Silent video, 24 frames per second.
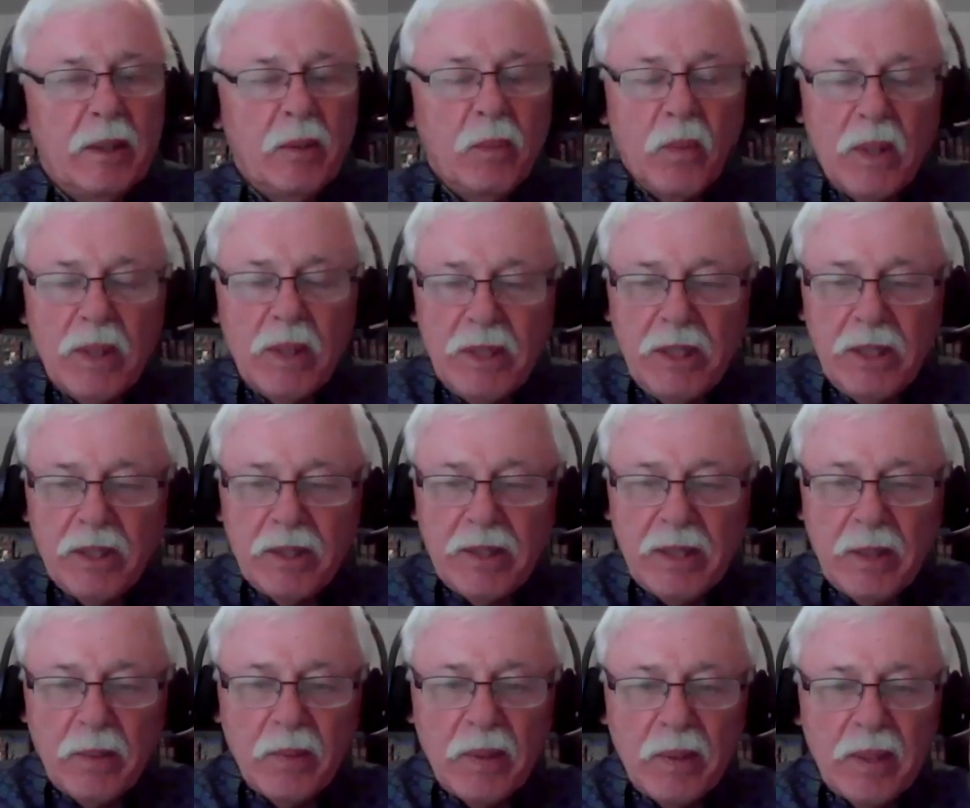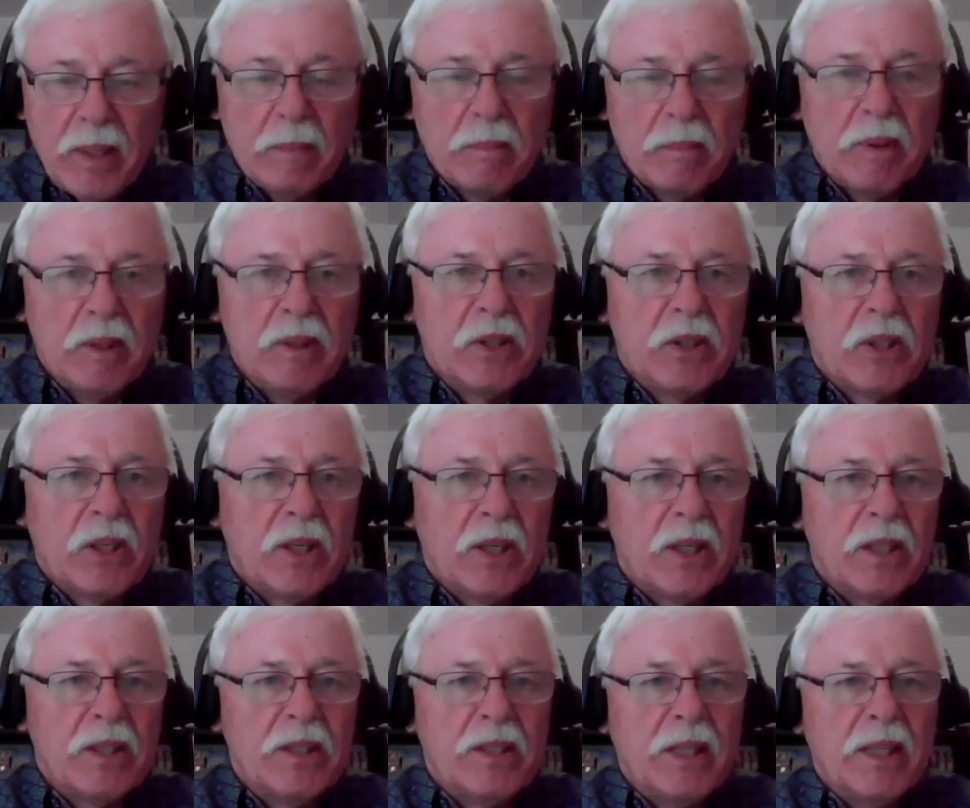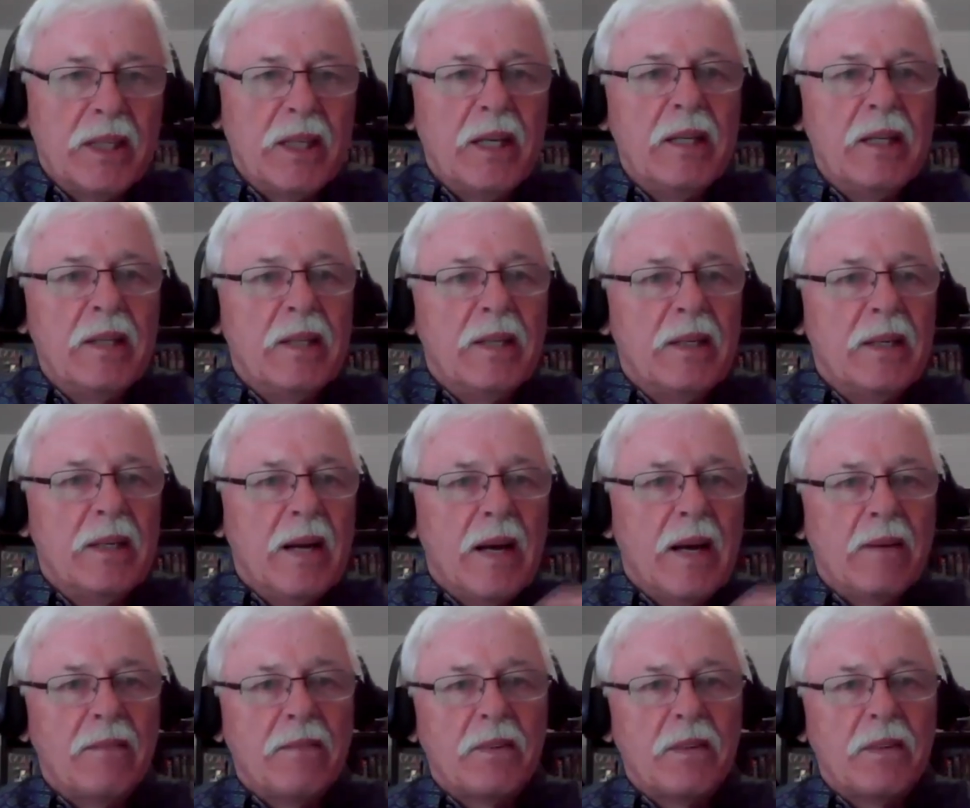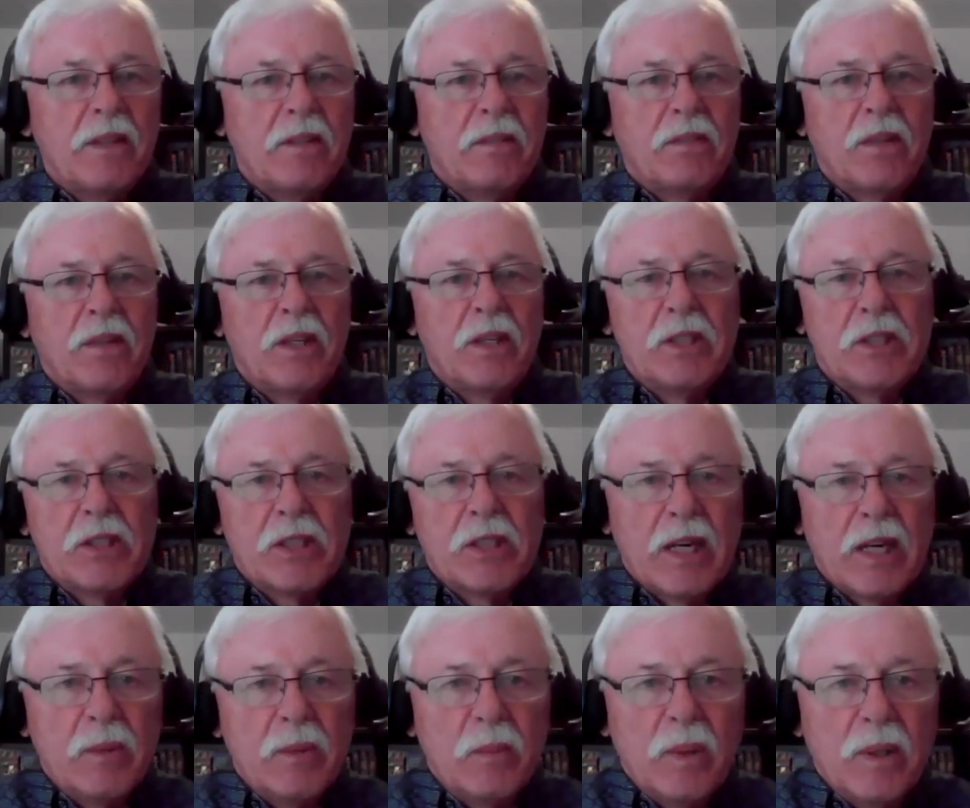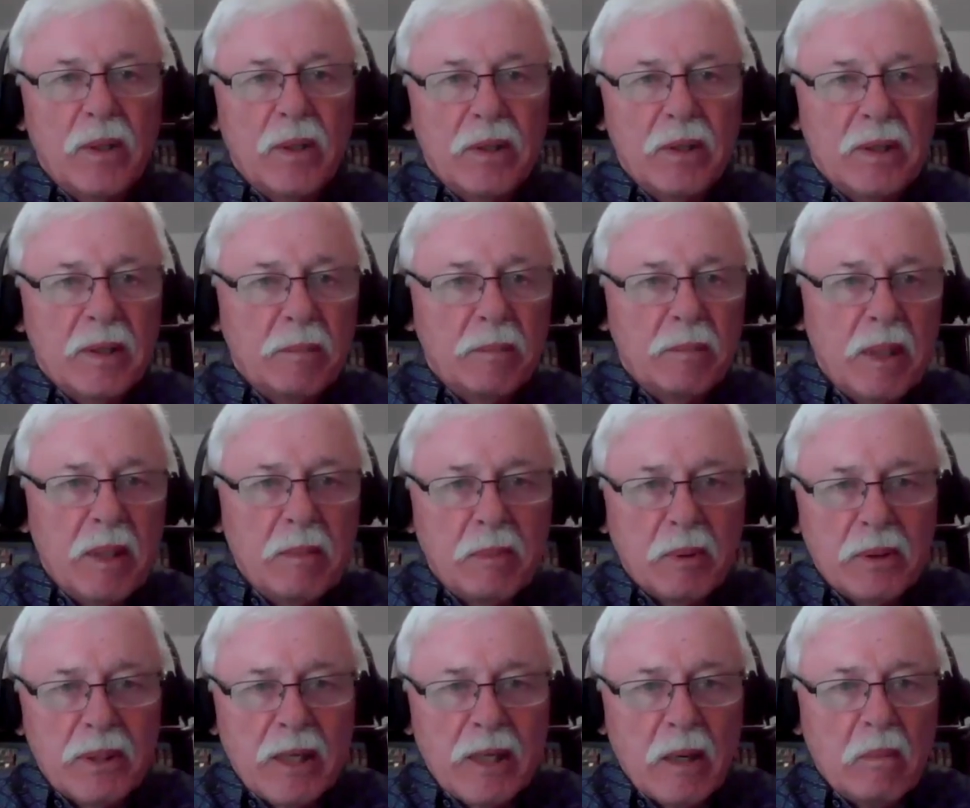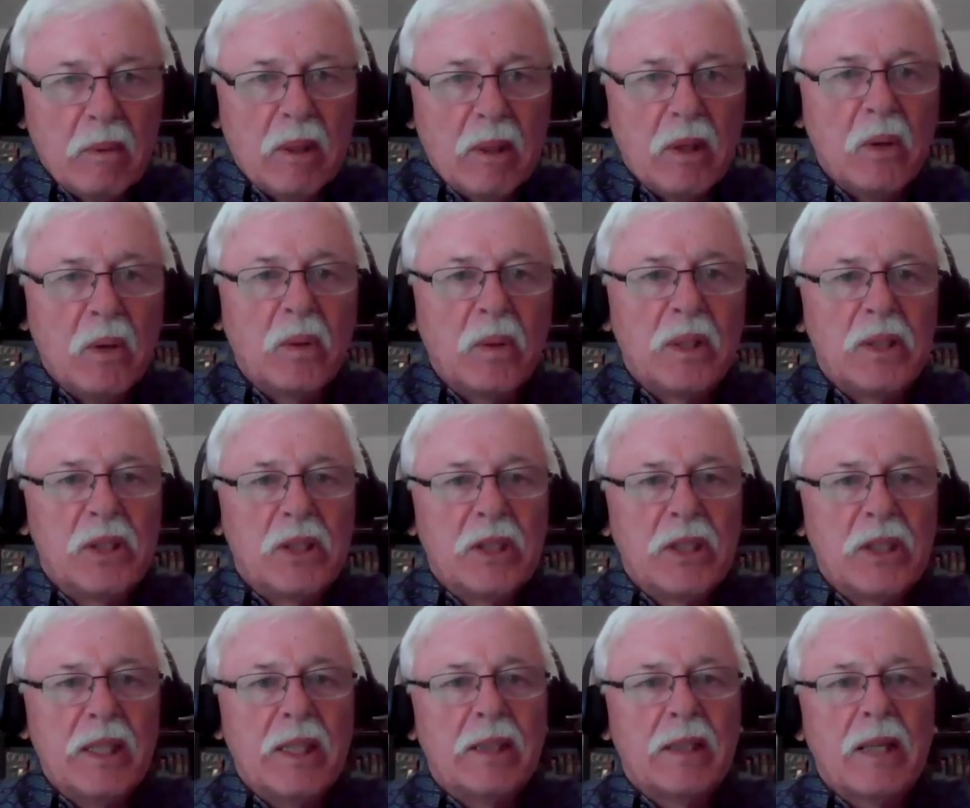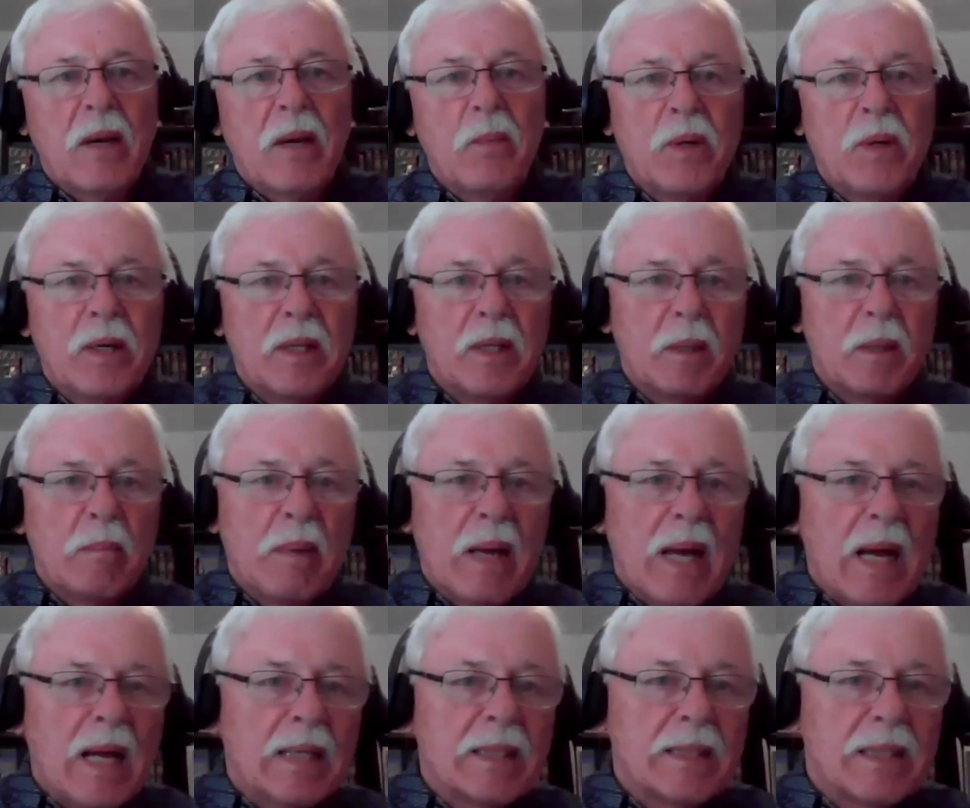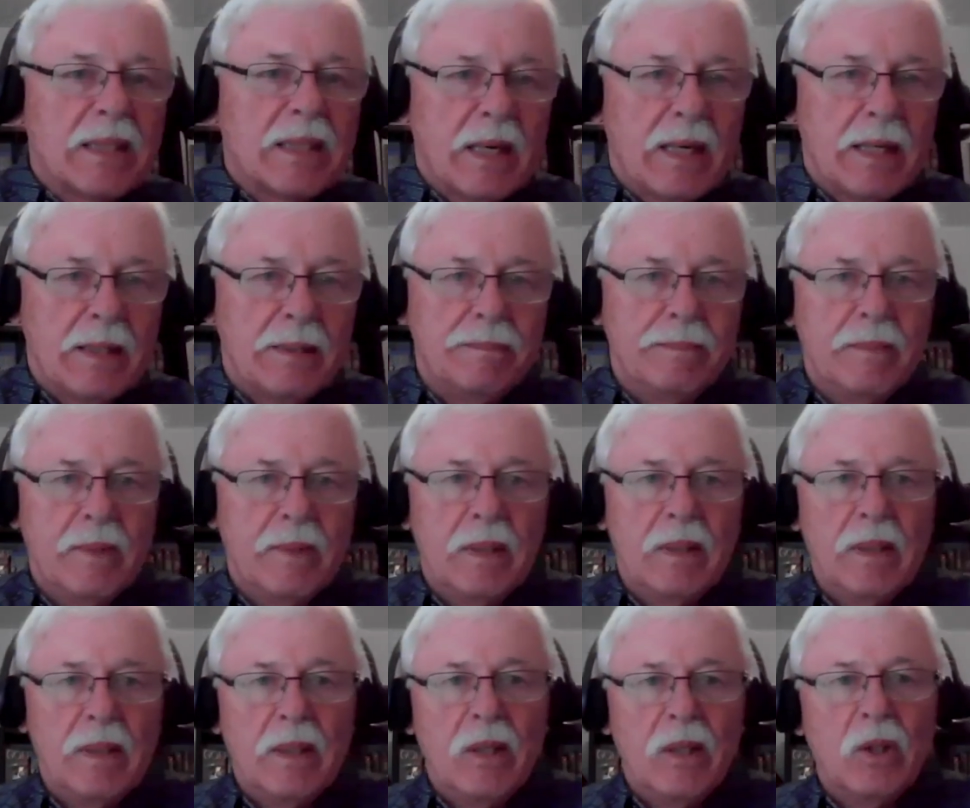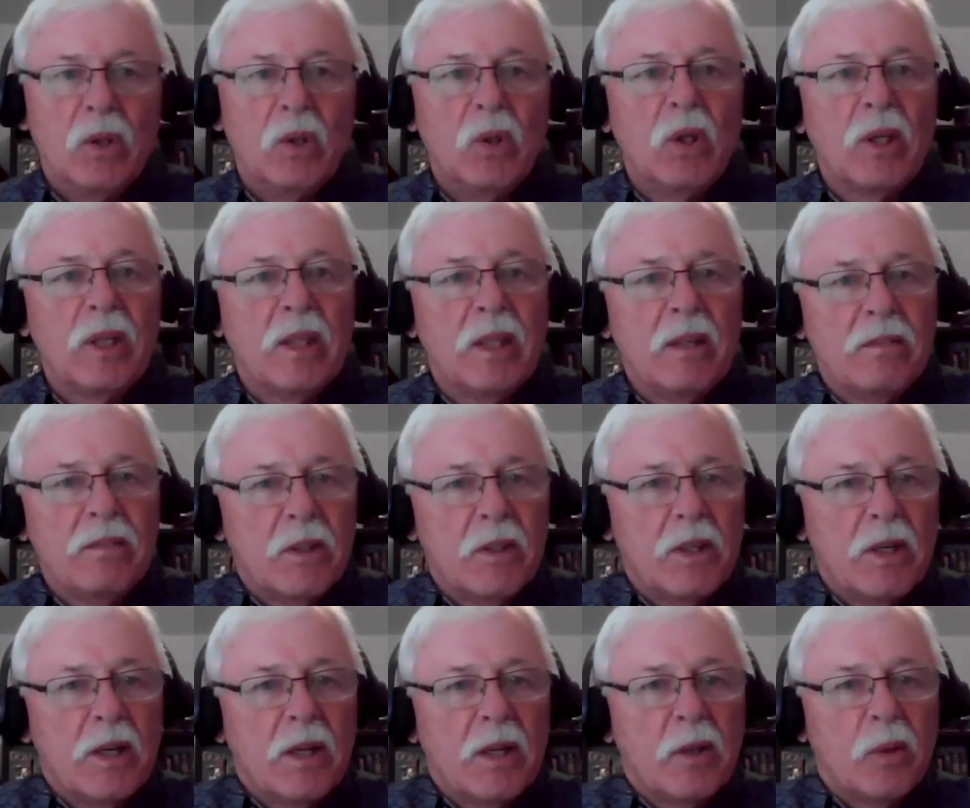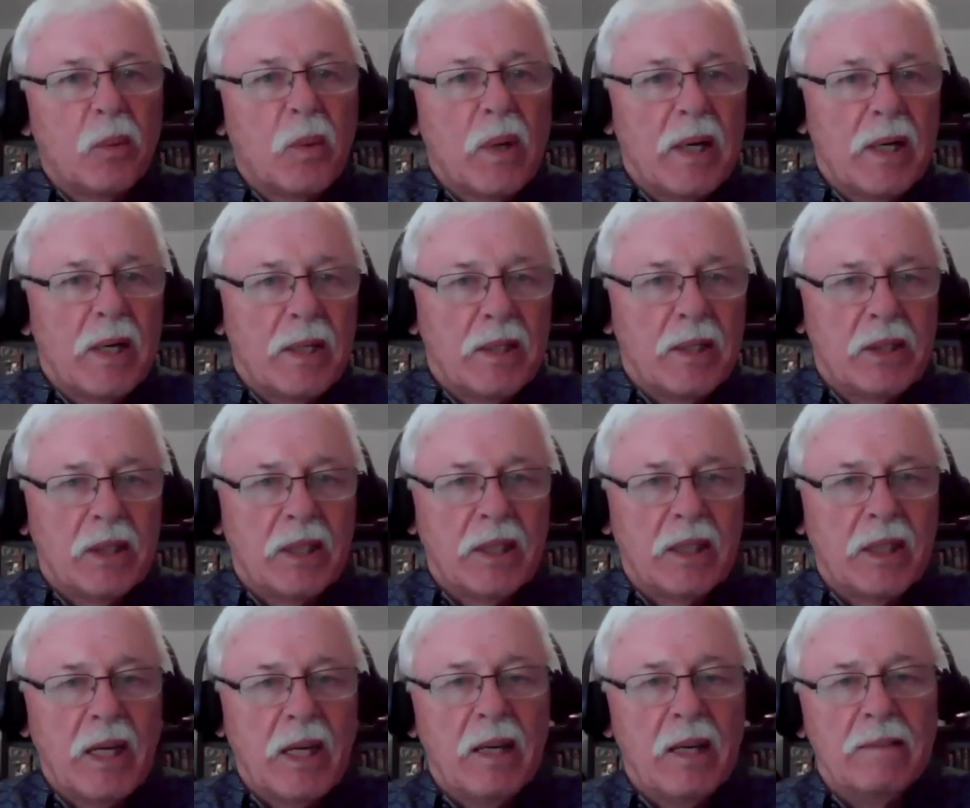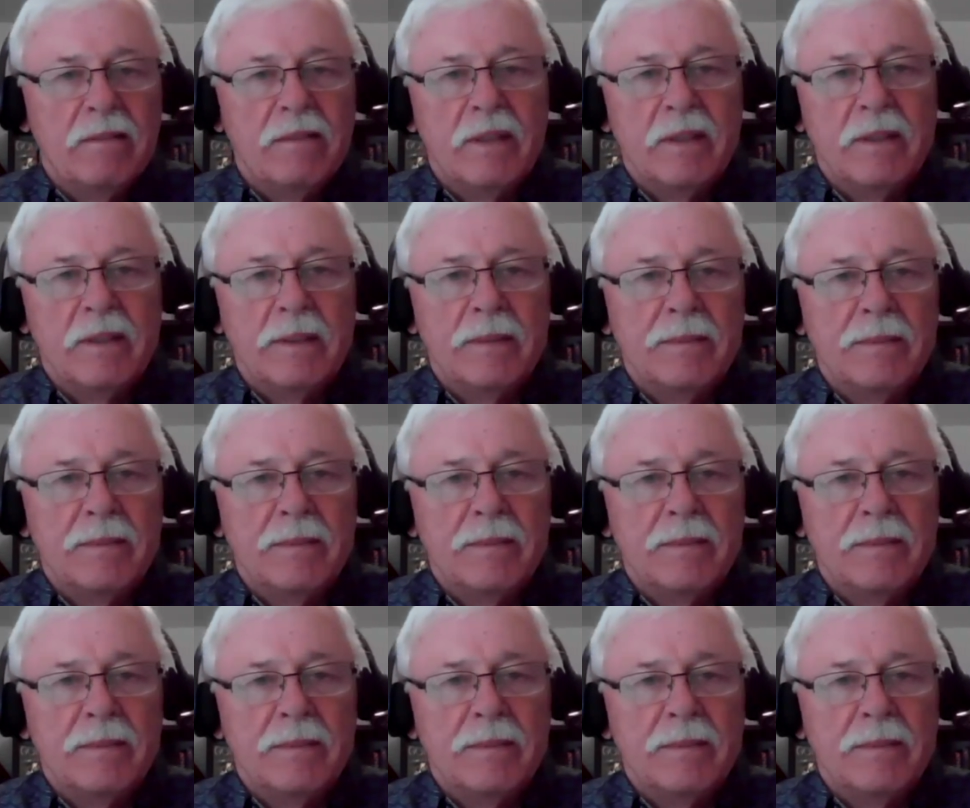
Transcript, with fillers: And one year, they went up and started digging, not from the front side where the people down below could see it. They were at the back side, looking for another way into the cave.